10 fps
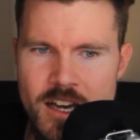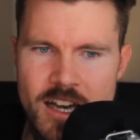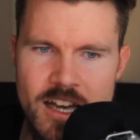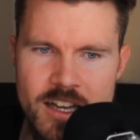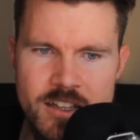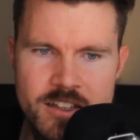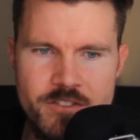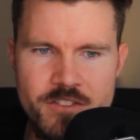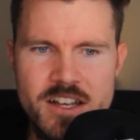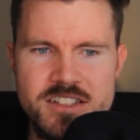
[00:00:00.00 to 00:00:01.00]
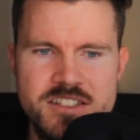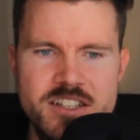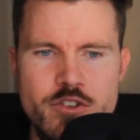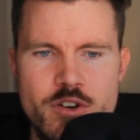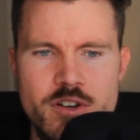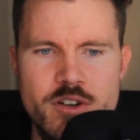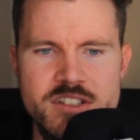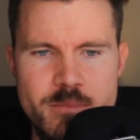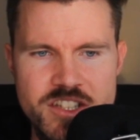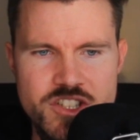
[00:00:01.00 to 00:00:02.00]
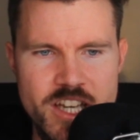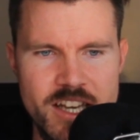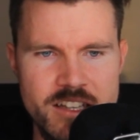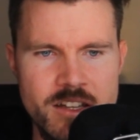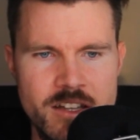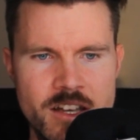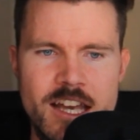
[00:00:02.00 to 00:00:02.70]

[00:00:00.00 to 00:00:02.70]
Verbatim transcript: The phase 0 is the beacon chain.